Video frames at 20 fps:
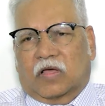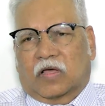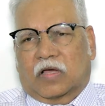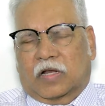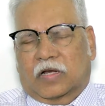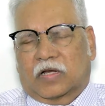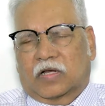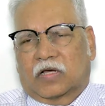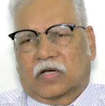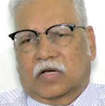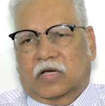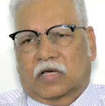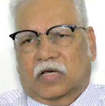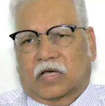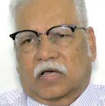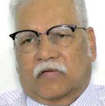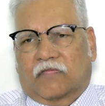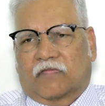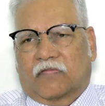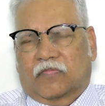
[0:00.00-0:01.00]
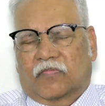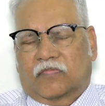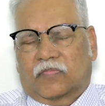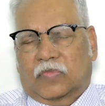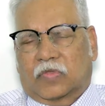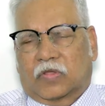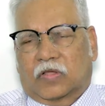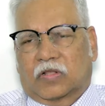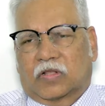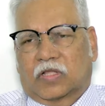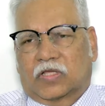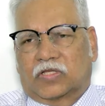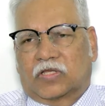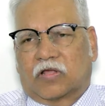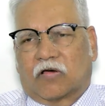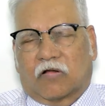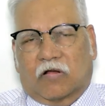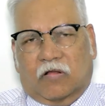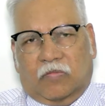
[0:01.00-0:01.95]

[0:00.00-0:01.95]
and this